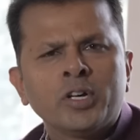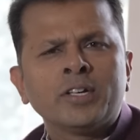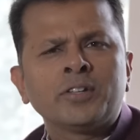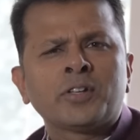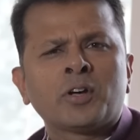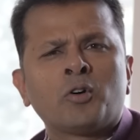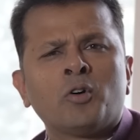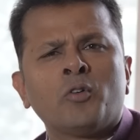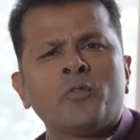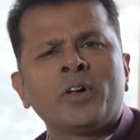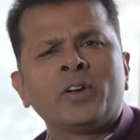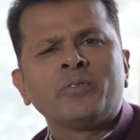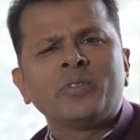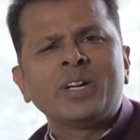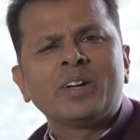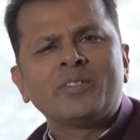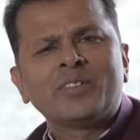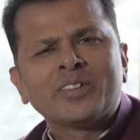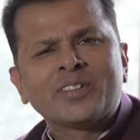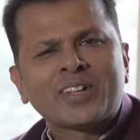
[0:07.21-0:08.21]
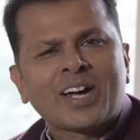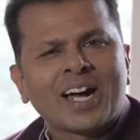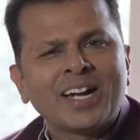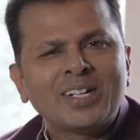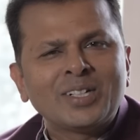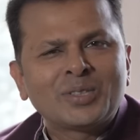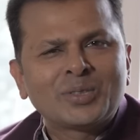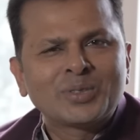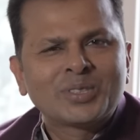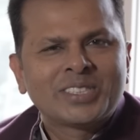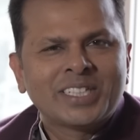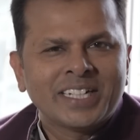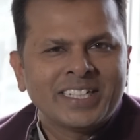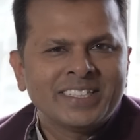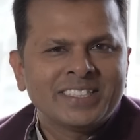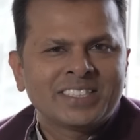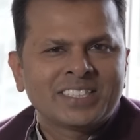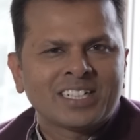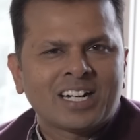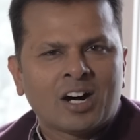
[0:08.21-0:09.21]
years ago when we have decided to
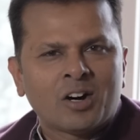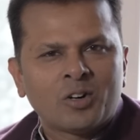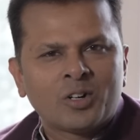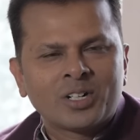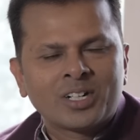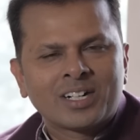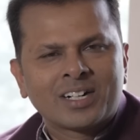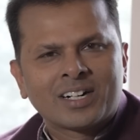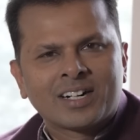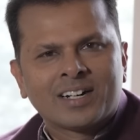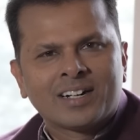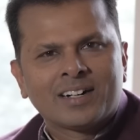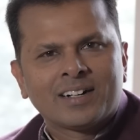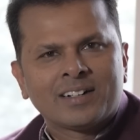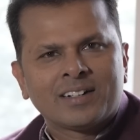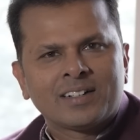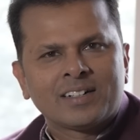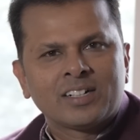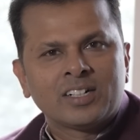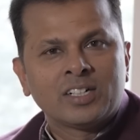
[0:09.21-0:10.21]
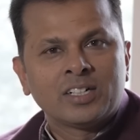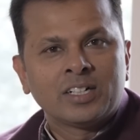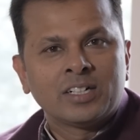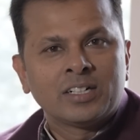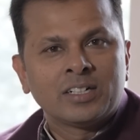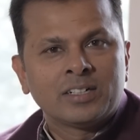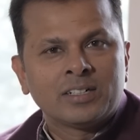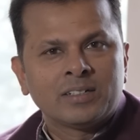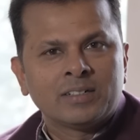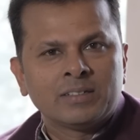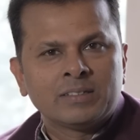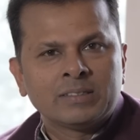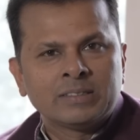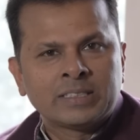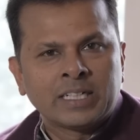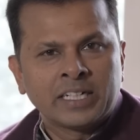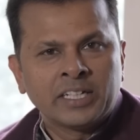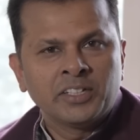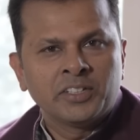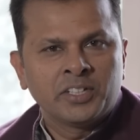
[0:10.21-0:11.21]
change our
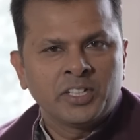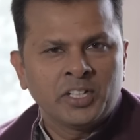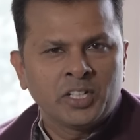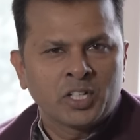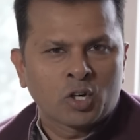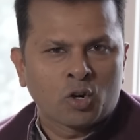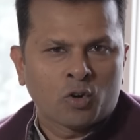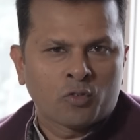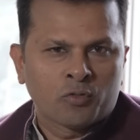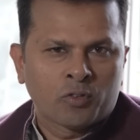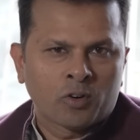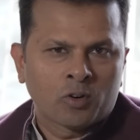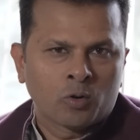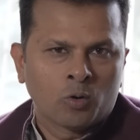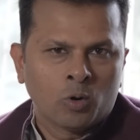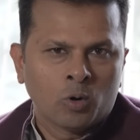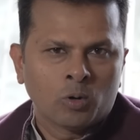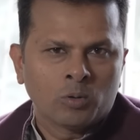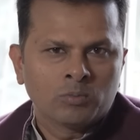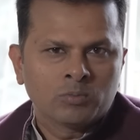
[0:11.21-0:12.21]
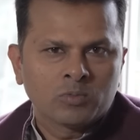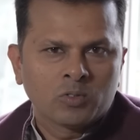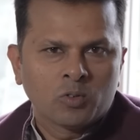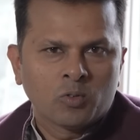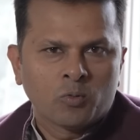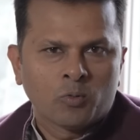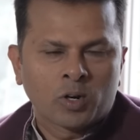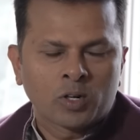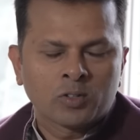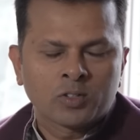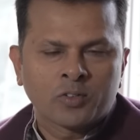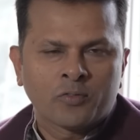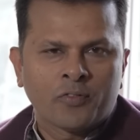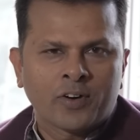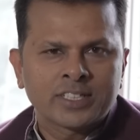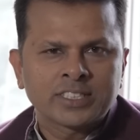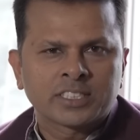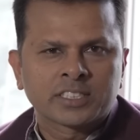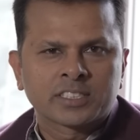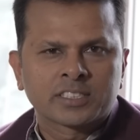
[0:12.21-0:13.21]
the interior of our home, one of the
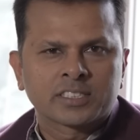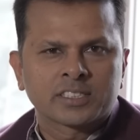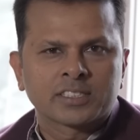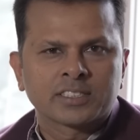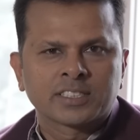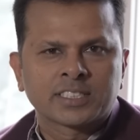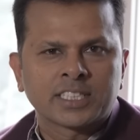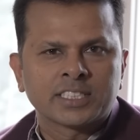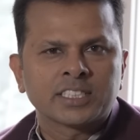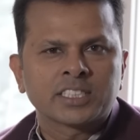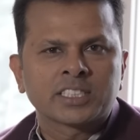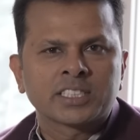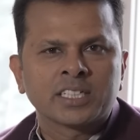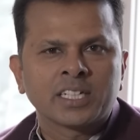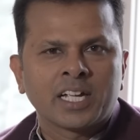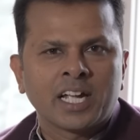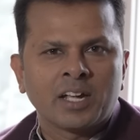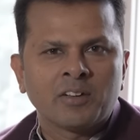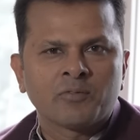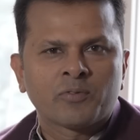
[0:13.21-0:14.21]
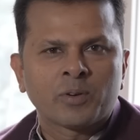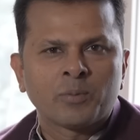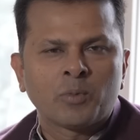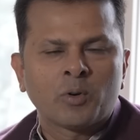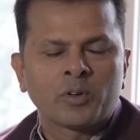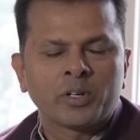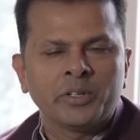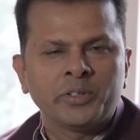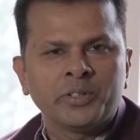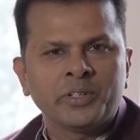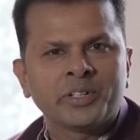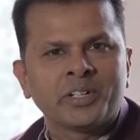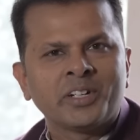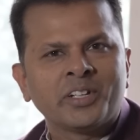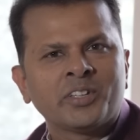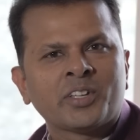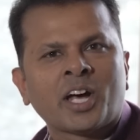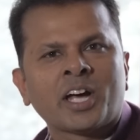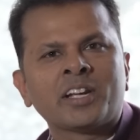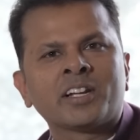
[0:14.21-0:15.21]
first suggestion came from our interior
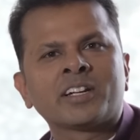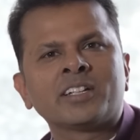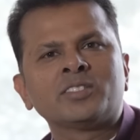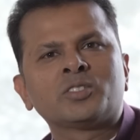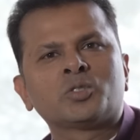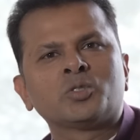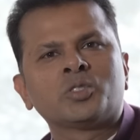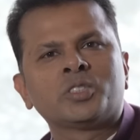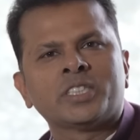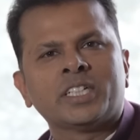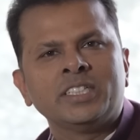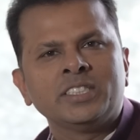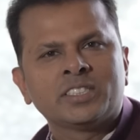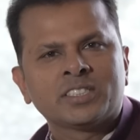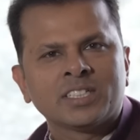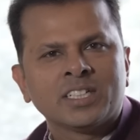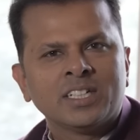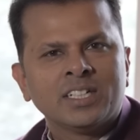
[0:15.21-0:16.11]
designer is to change